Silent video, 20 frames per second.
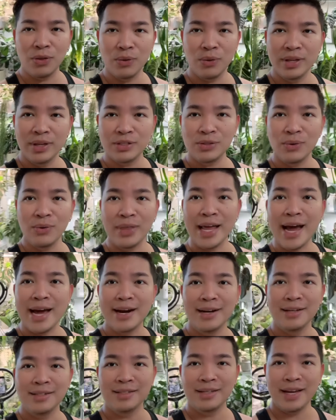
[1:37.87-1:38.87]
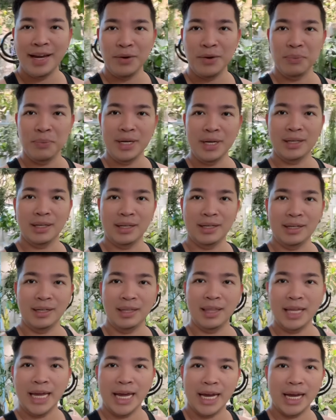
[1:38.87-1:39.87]
So that is a weekly
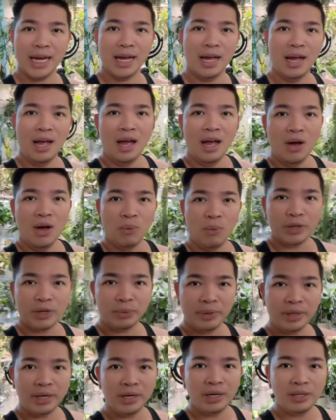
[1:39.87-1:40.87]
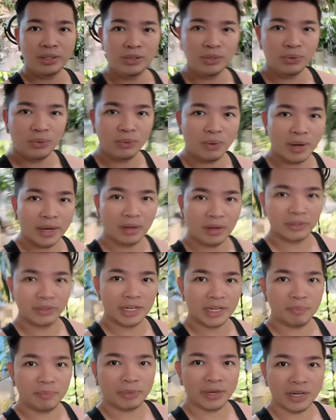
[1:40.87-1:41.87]
thing. What we're gonna do, I
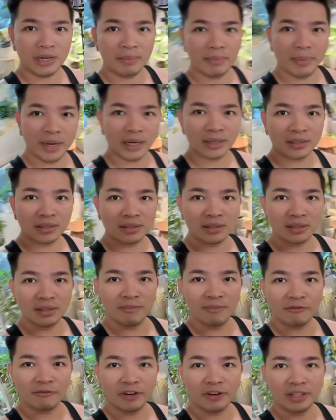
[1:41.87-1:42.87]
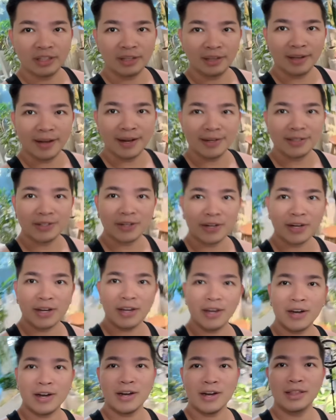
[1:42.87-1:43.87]
already pre-mixed some fertilizer
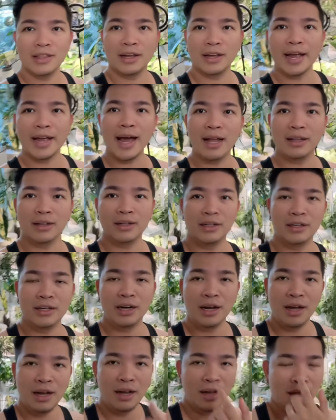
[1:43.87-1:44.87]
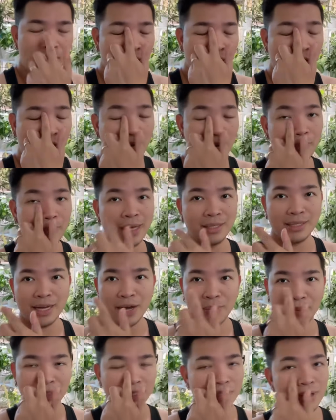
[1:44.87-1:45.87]
here in the gallon. As I
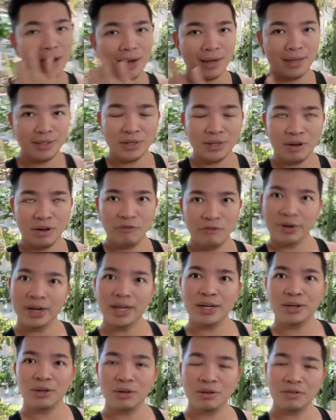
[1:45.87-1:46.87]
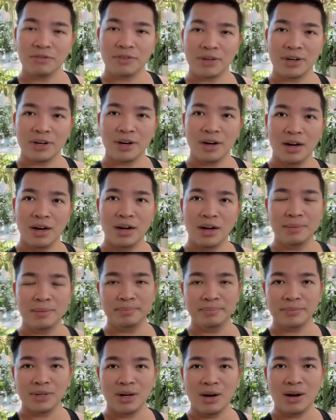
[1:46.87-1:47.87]
was talking to a friend over
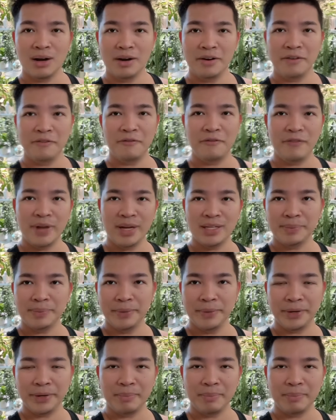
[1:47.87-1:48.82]
on Facebook